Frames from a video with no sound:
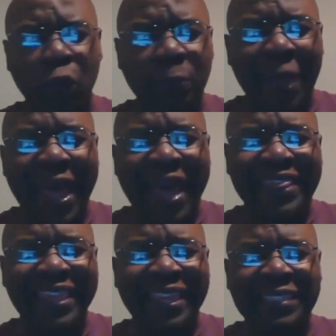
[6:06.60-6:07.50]
bad
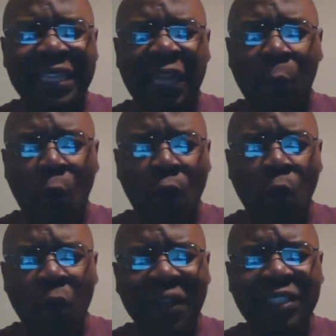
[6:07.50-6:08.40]
things anymore.
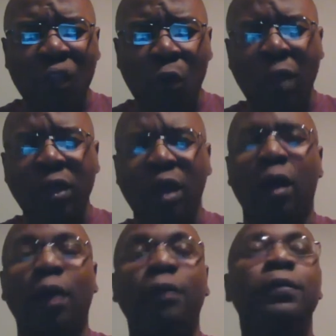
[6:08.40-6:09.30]
What is going on?